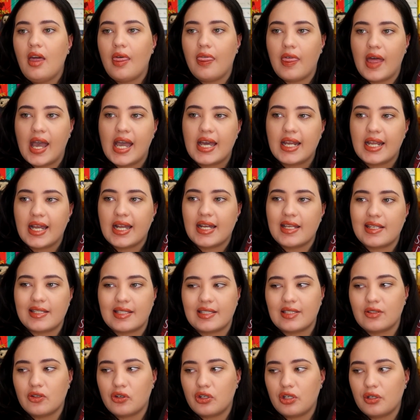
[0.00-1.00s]
that has
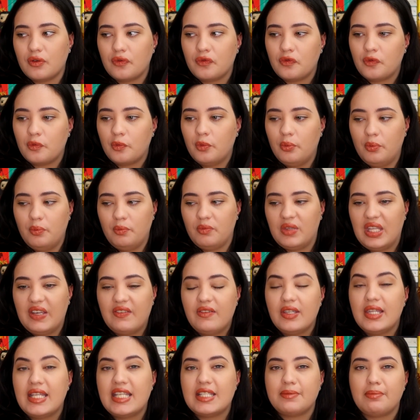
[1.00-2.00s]
sort of
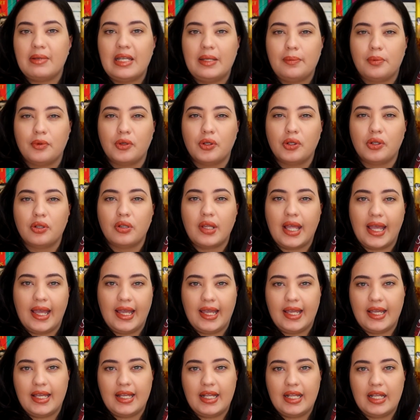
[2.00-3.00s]
given these people
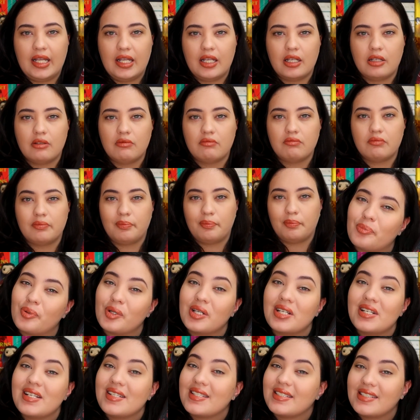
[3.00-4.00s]
a
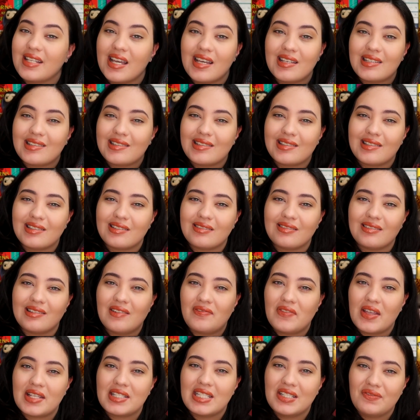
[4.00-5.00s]
predecessed,
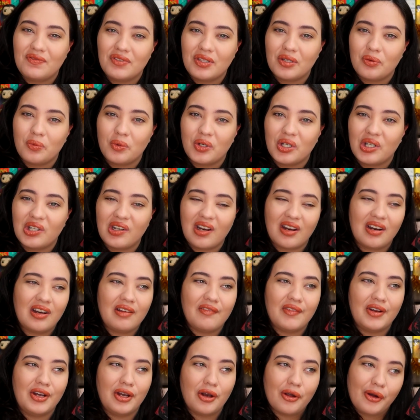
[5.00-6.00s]
if that's even the word, I don't
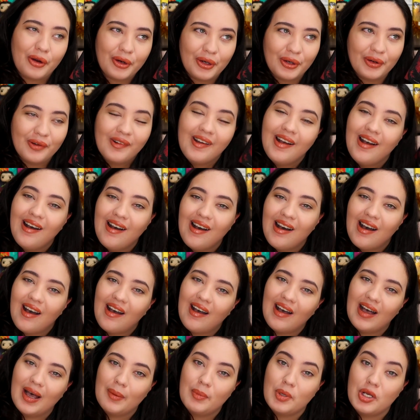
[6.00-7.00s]
even know,
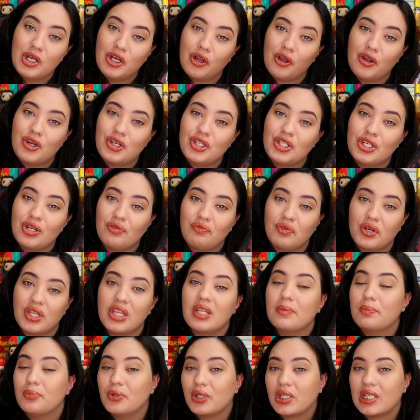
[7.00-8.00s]
notion of what
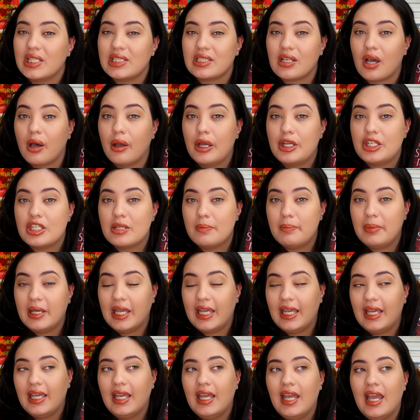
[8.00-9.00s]
the book is going to
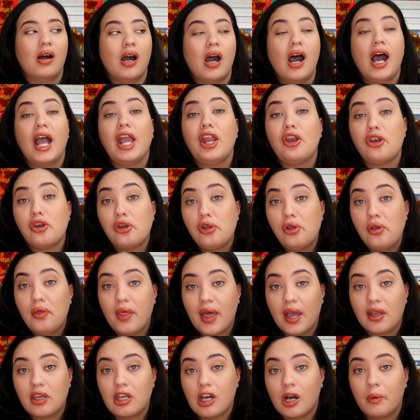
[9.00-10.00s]
be. I knew
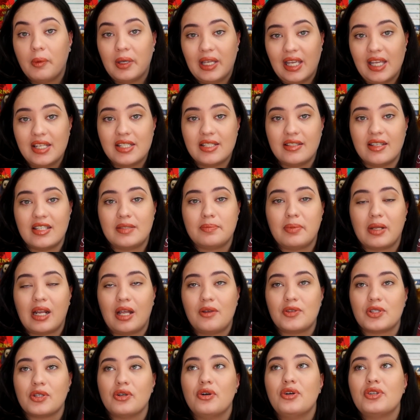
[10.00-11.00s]
that going into this, but I
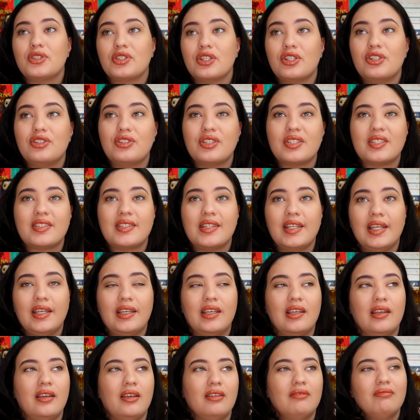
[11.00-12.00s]
was also just
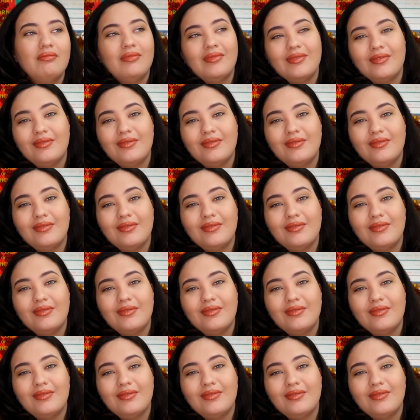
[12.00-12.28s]
thinking,